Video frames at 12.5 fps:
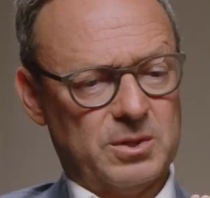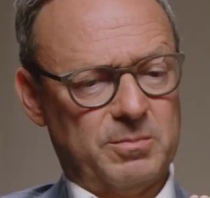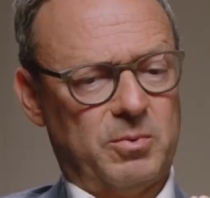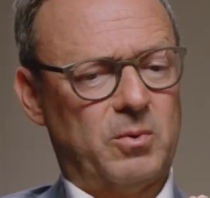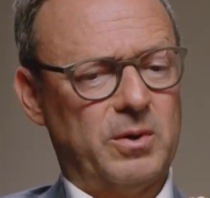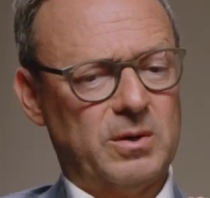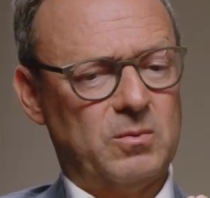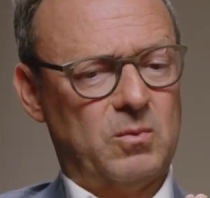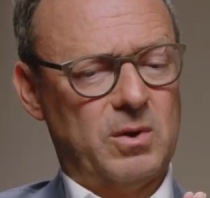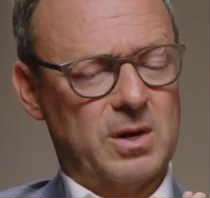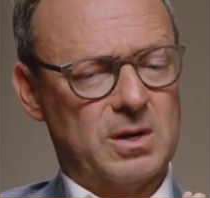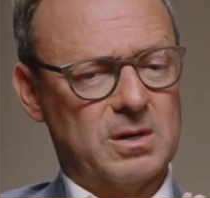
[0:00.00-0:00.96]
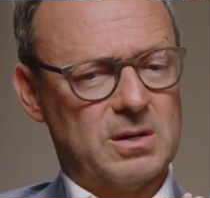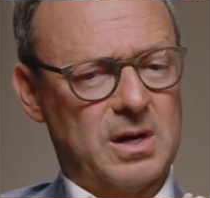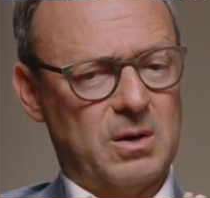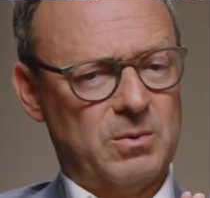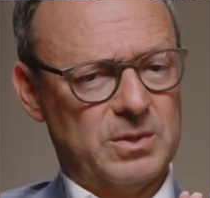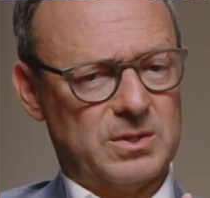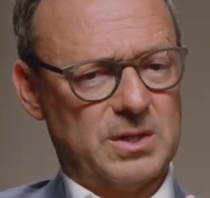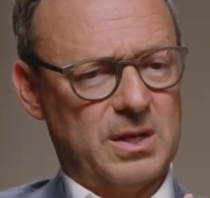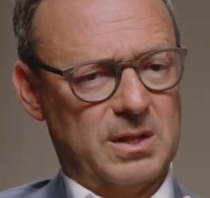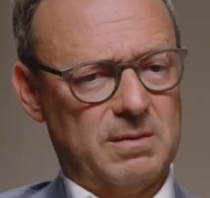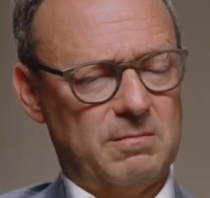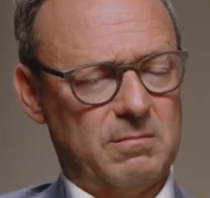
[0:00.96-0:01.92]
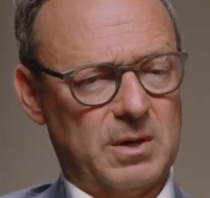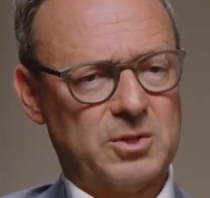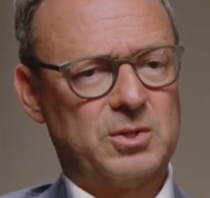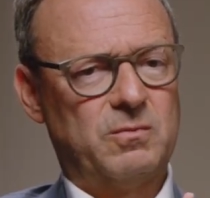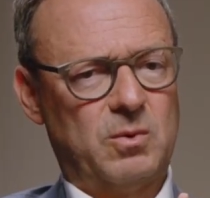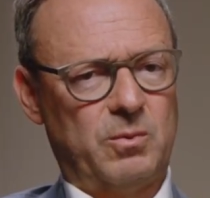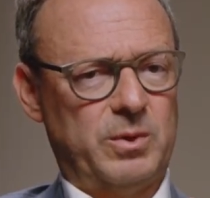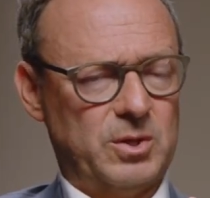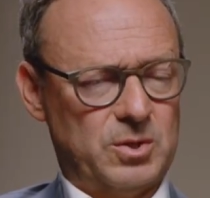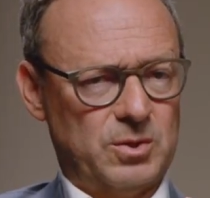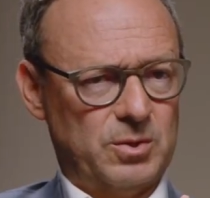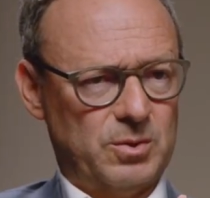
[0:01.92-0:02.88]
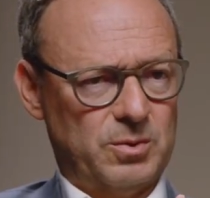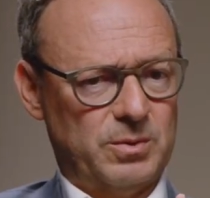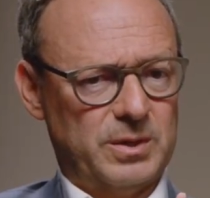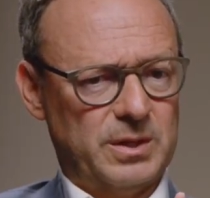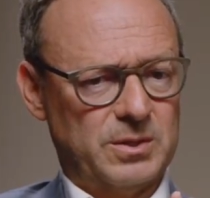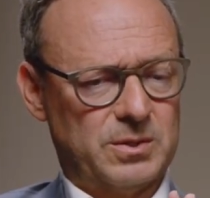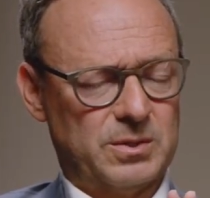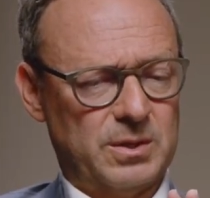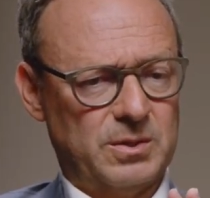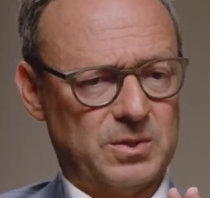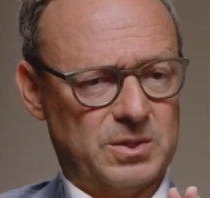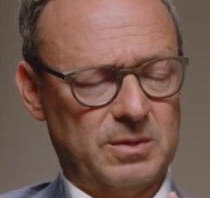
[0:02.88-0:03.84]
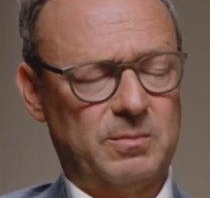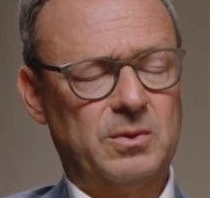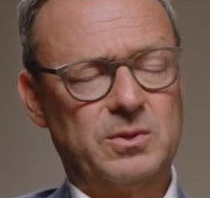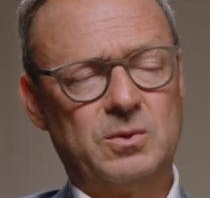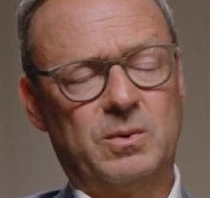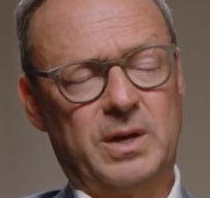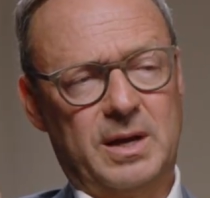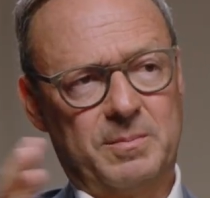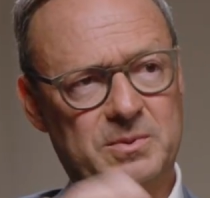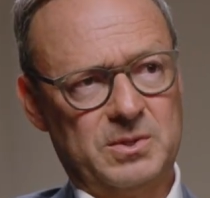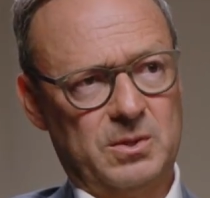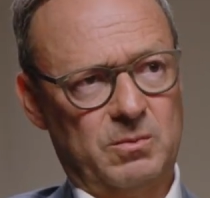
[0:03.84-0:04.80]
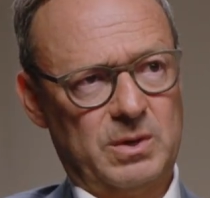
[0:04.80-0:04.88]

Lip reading: the point where I would say that much of what we do is similar to what happens in the